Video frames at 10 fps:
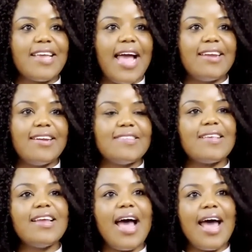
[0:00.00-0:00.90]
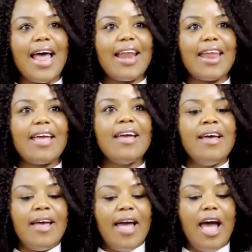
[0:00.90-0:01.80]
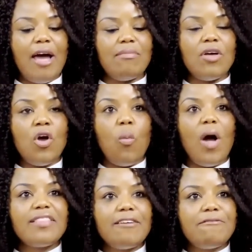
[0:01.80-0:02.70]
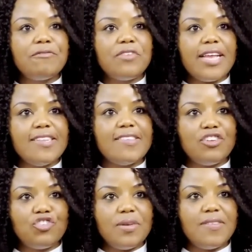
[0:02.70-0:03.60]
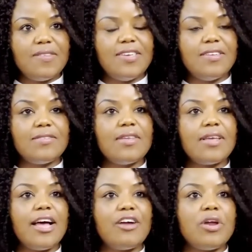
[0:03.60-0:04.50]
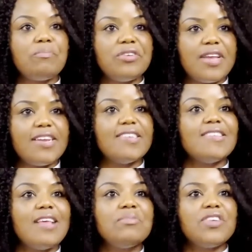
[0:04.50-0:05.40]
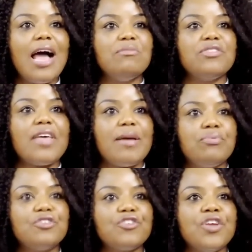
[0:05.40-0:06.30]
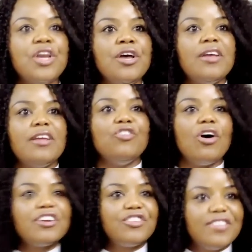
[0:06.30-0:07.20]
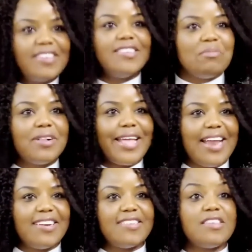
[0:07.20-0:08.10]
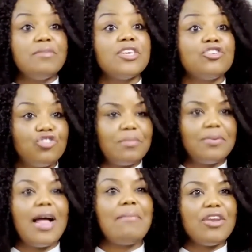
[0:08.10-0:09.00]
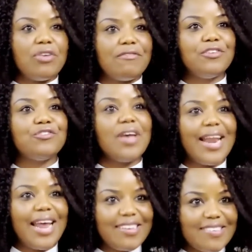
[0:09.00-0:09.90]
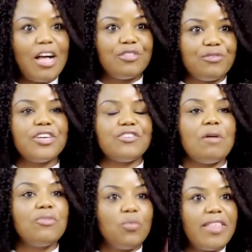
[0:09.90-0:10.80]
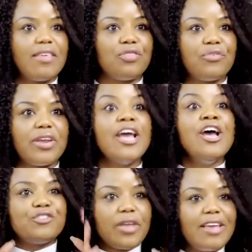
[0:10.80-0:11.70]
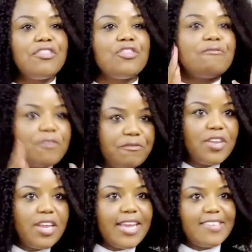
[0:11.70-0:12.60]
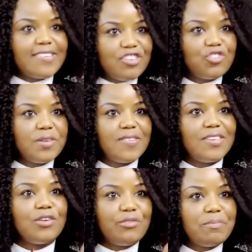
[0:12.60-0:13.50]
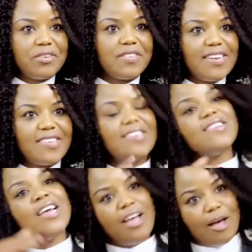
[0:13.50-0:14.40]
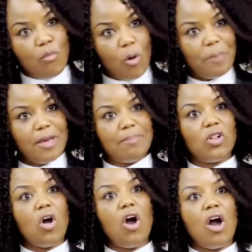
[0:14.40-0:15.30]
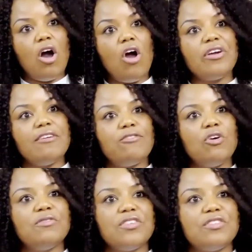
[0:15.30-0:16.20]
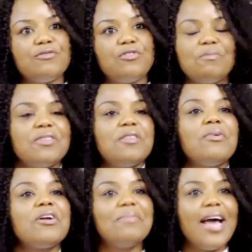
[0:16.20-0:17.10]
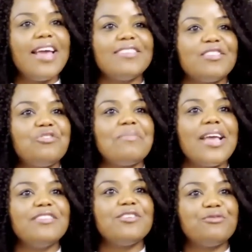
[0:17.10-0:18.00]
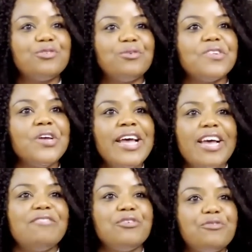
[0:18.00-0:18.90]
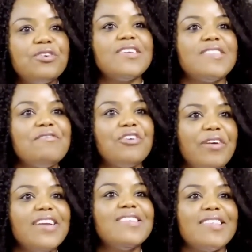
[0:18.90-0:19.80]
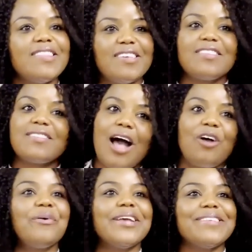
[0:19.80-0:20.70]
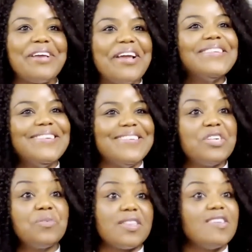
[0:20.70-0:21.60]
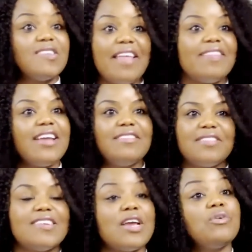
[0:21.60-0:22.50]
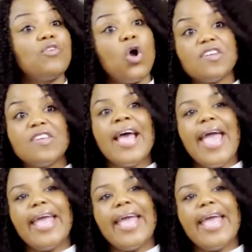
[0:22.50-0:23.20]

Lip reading: candidates. In Harare, while there are 15 constituencies represented, sometimes they put not a double candidacy, but a triple. I made reference to Harare South, for example, where there are three. So even though 15 constituencies are represented, more people are involved in the fraud. But the bottom line is it remains a fraud. If the fraud is even greater than this, our lawyers are going to deal with it. At the end of the day, we've got a